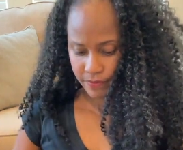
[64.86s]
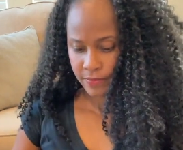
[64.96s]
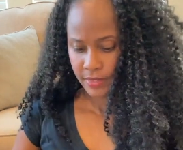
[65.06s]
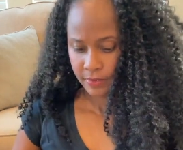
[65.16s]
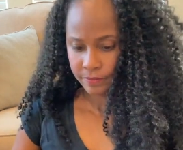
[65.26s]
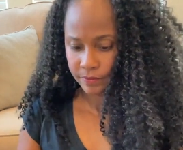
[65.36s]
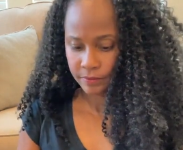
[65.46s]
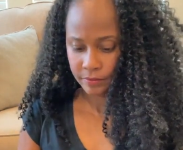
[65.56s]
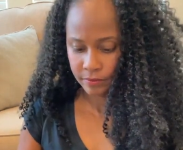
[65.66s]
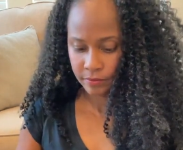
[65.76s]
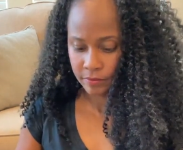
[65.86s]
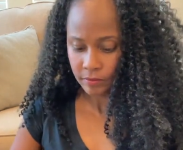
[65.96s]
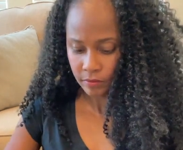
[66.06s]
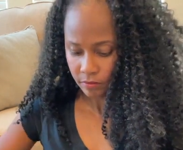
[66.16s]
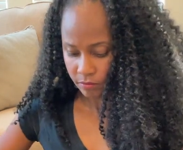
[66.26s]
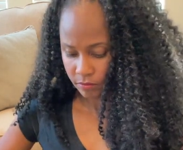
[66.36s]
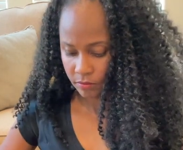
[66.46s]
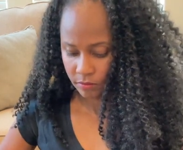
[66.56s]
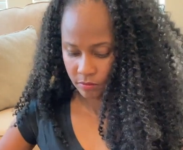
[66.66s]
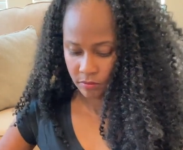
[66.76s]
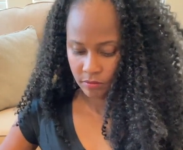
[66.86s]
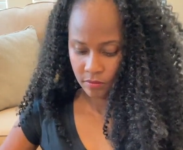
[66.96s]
Nobody speaks.